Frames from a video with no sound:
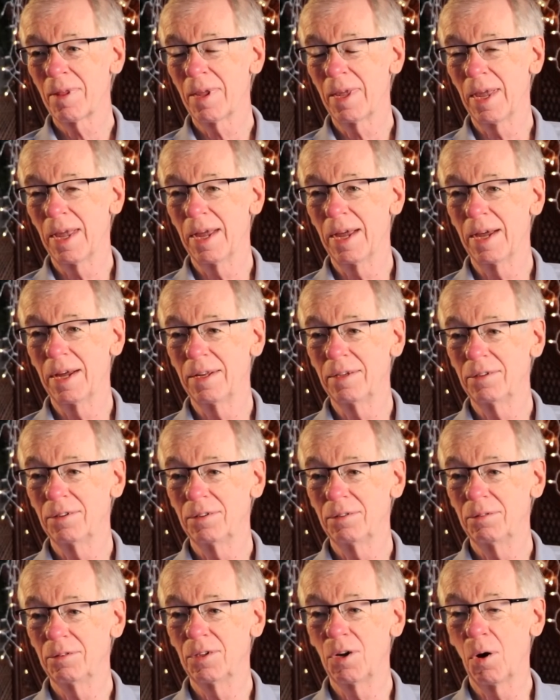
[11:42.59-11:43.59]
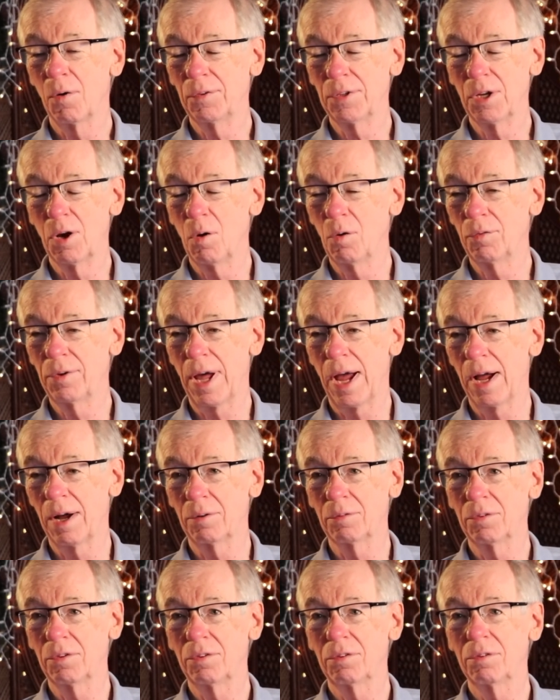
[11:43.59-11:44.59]
And go in the old
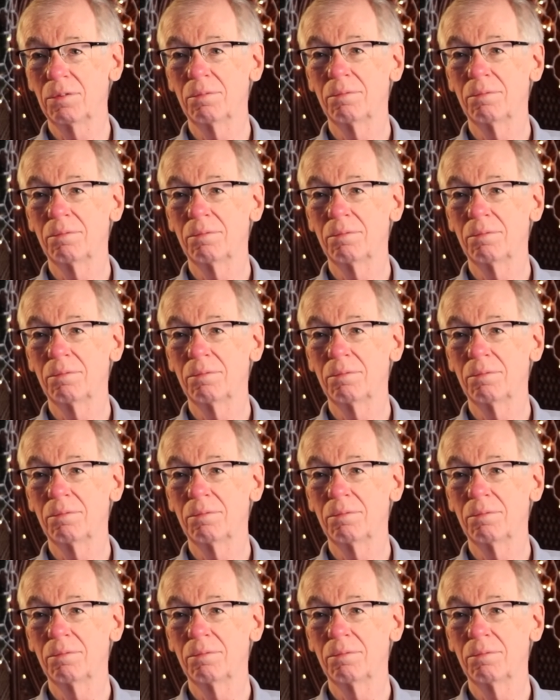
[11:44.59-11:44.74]
towns.